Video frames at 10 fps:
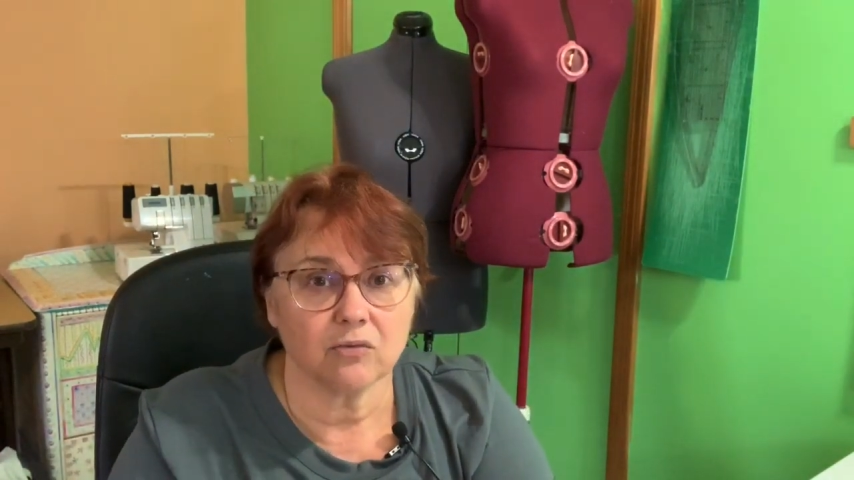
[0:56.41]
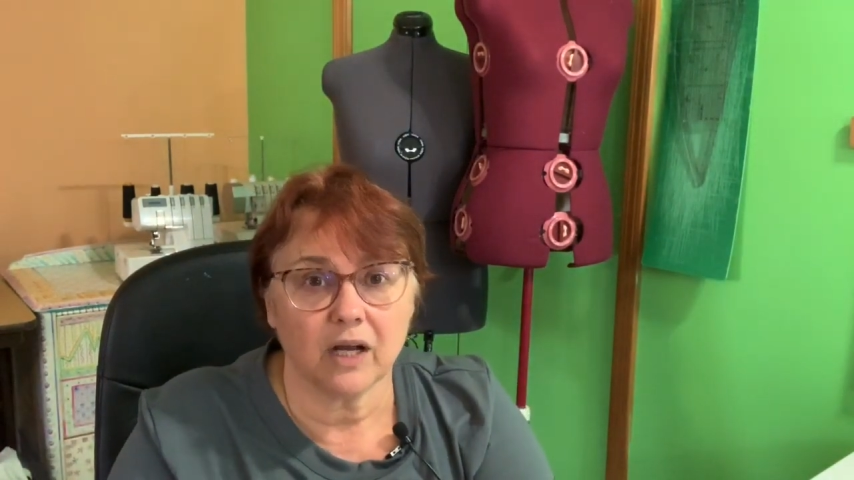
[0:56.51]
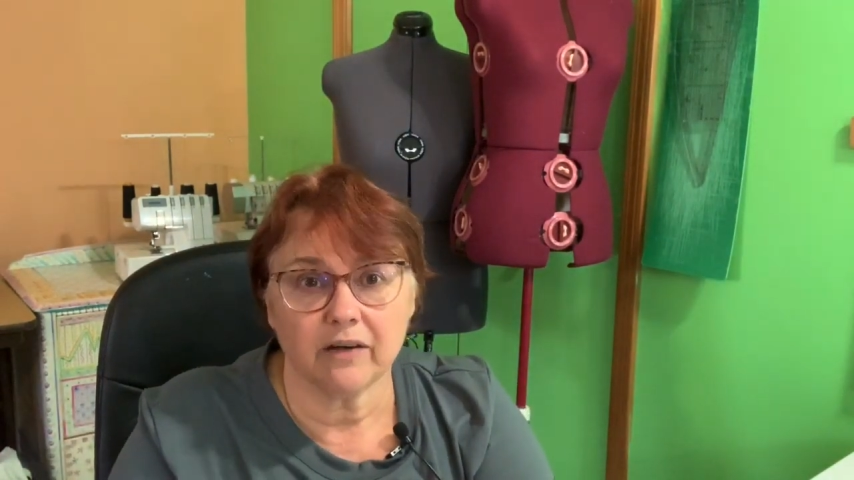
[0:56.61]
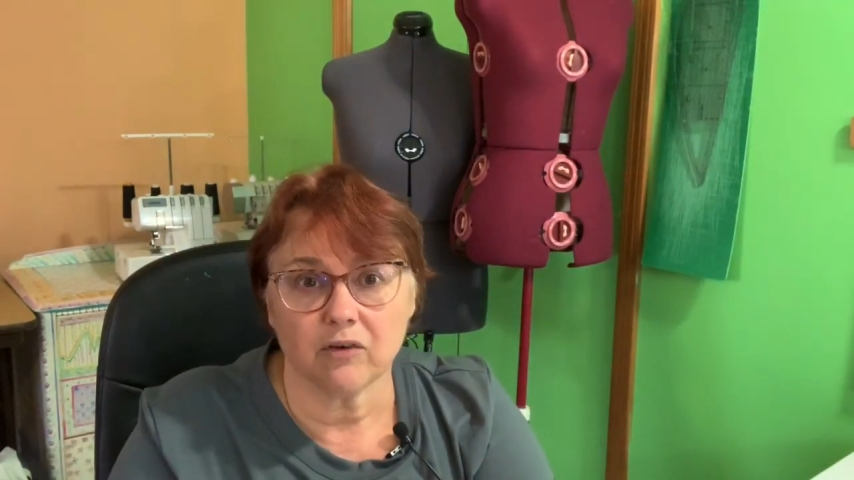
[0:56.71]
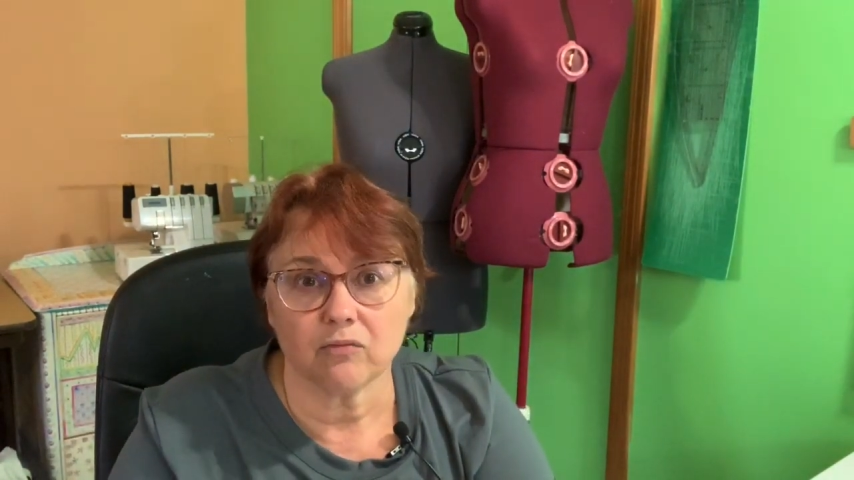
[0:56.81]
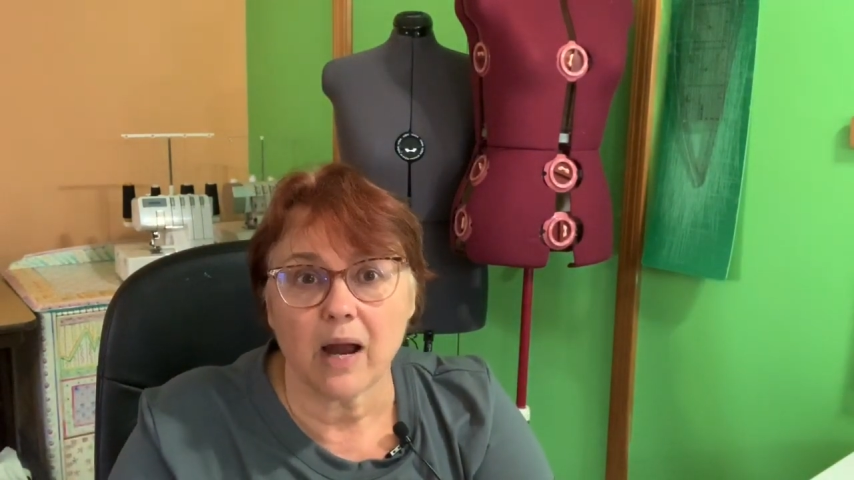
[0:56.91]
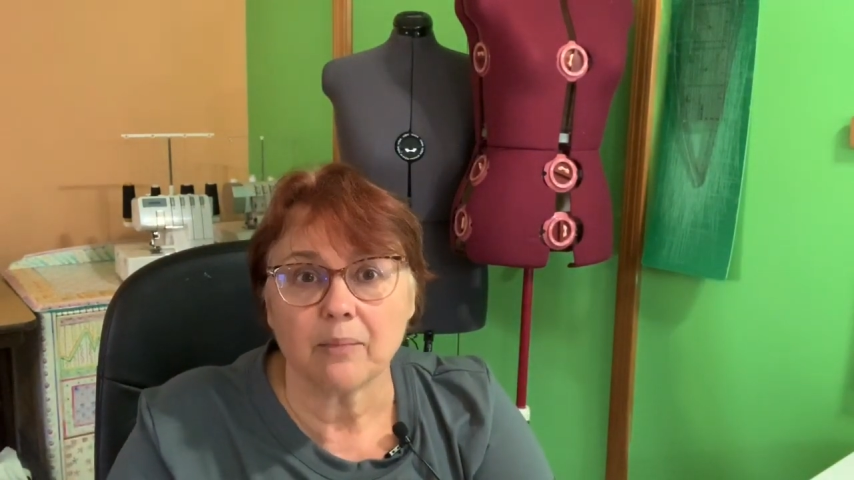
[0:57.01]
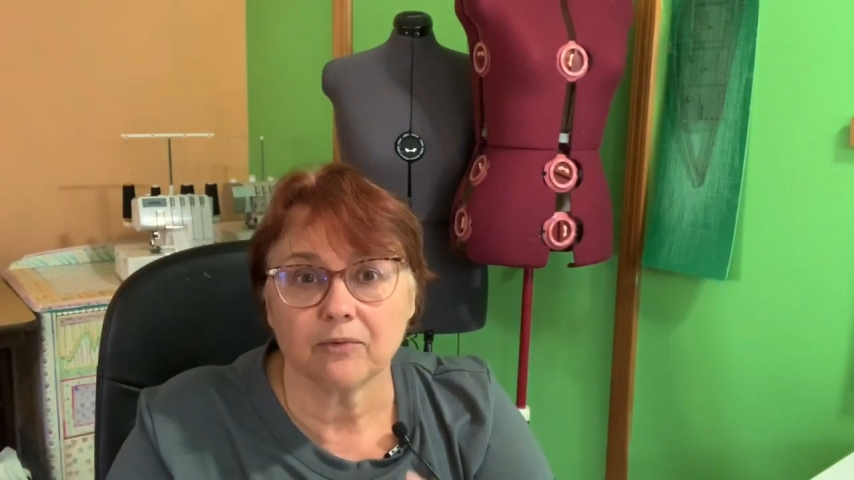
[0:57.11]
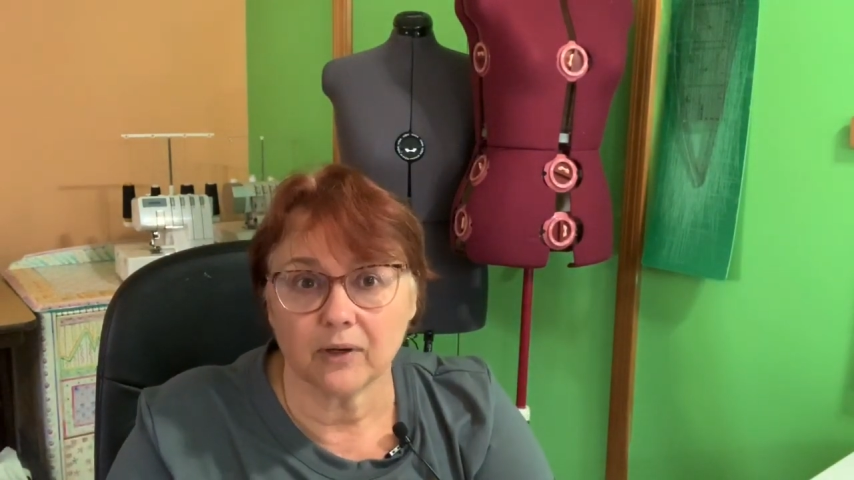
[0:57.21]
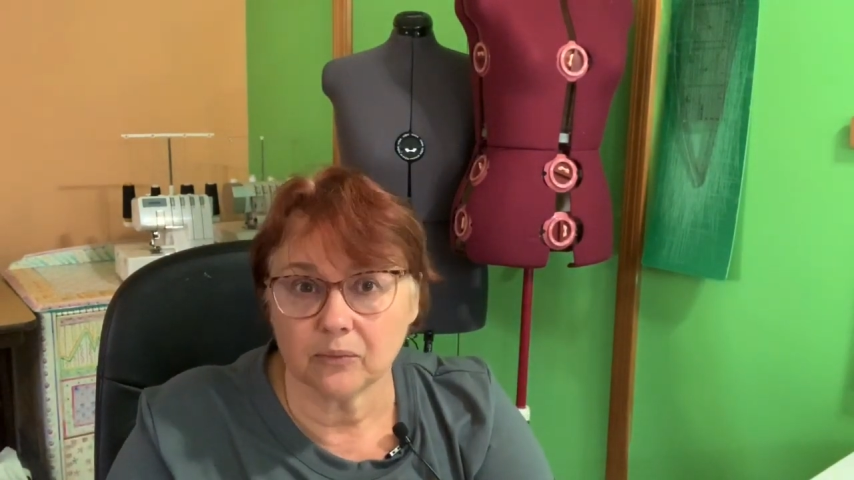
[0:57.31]
kind of a
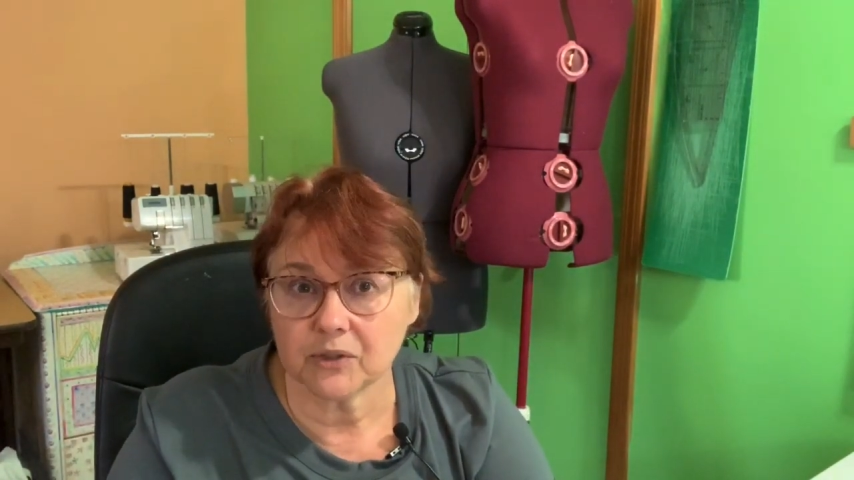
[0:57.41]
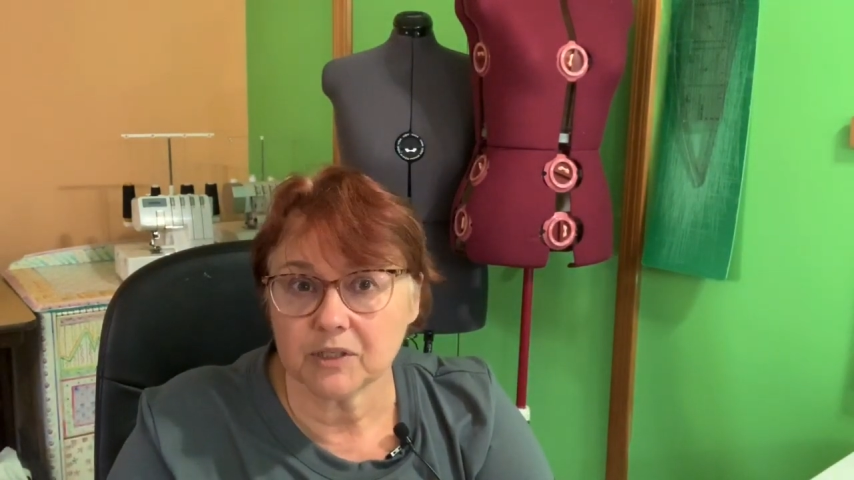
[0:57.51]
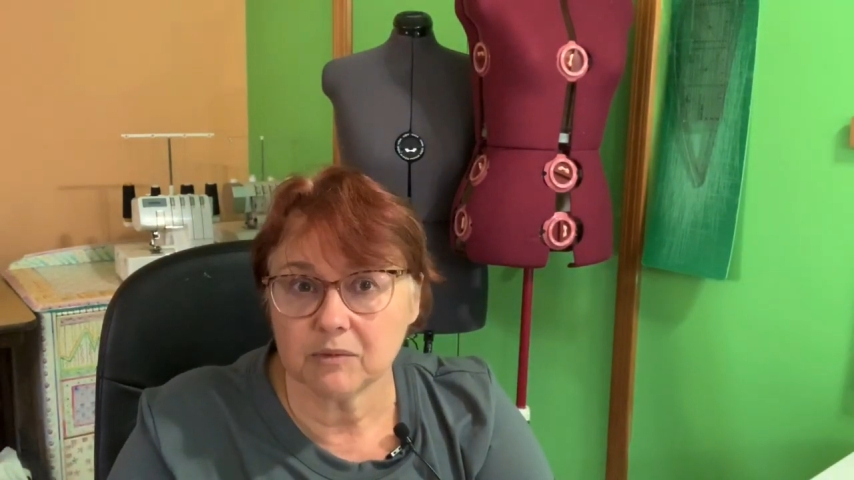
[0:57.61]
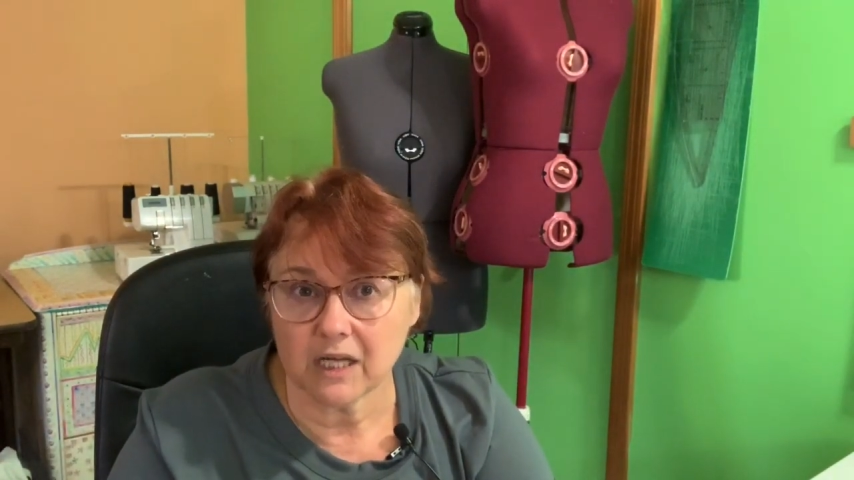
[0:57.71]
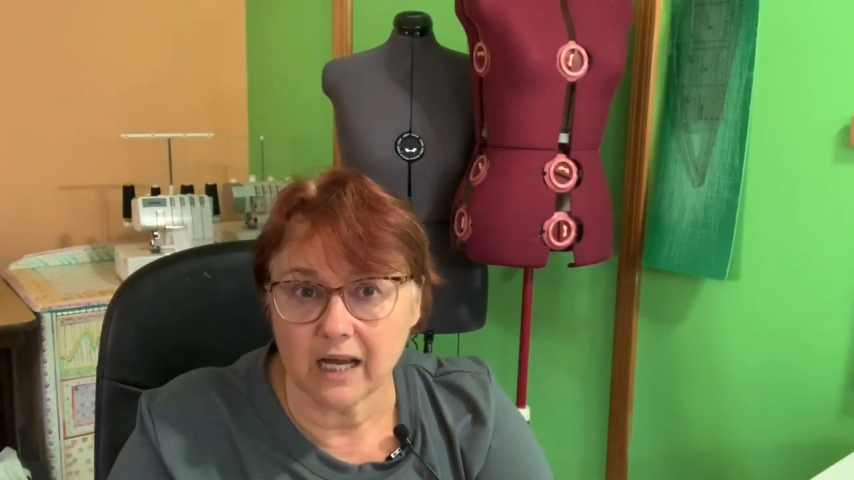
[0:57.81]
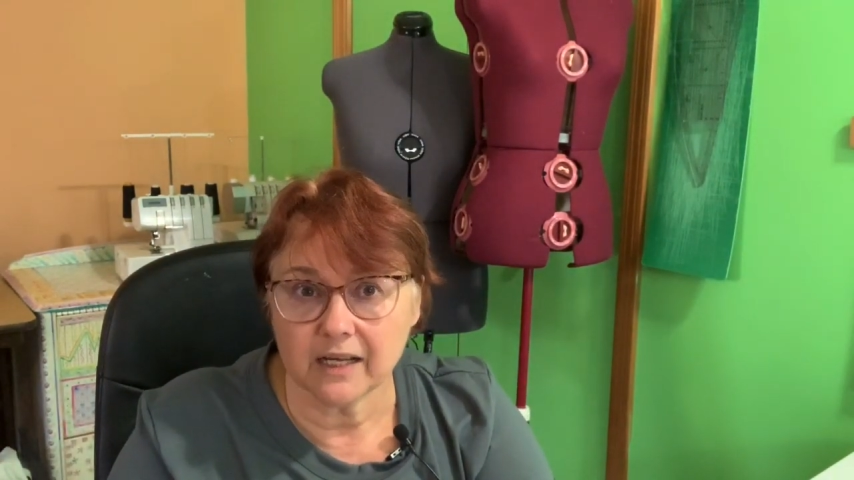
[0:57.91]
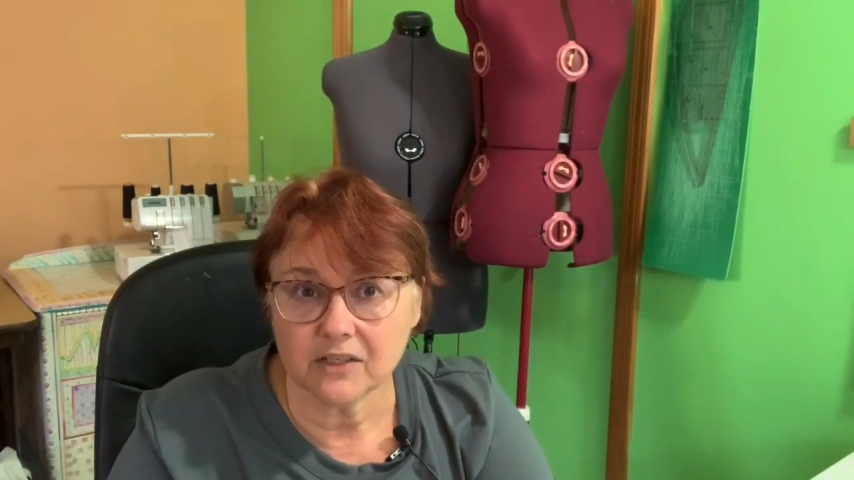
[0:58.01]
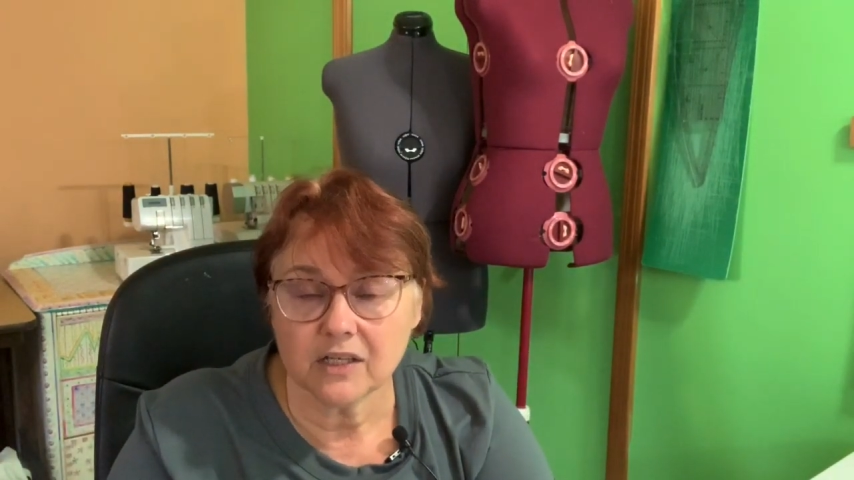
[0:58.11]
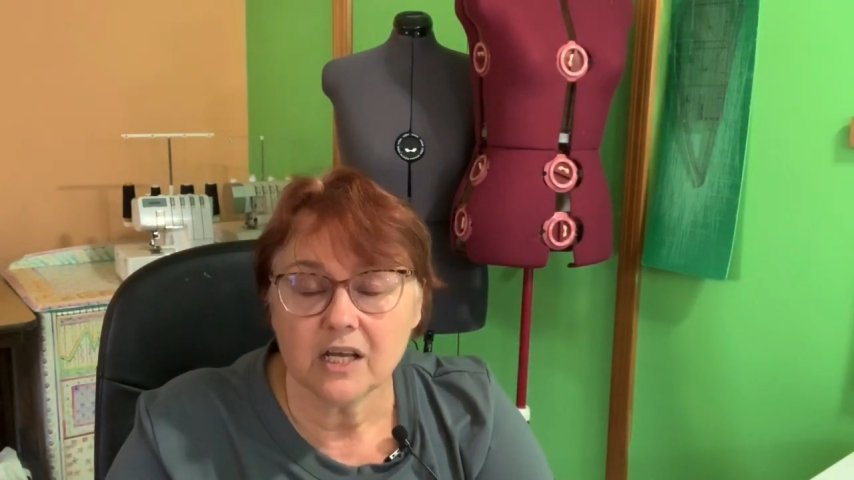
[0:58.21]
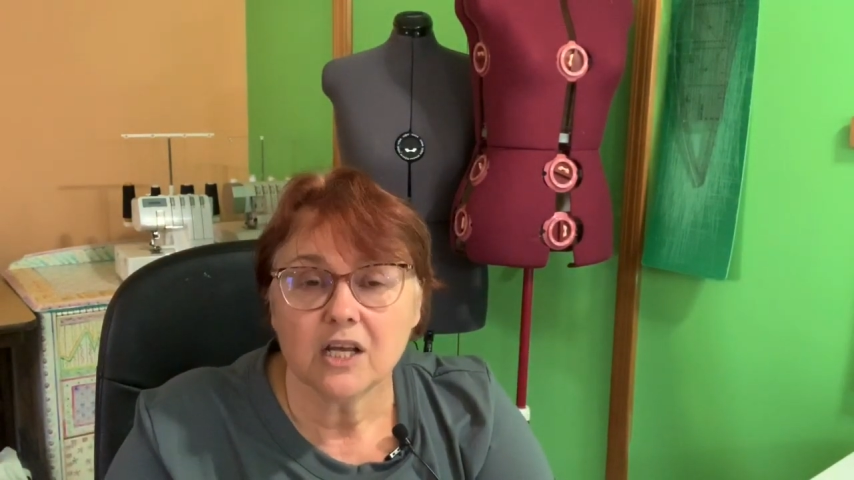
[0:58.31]
wrap front with some ties.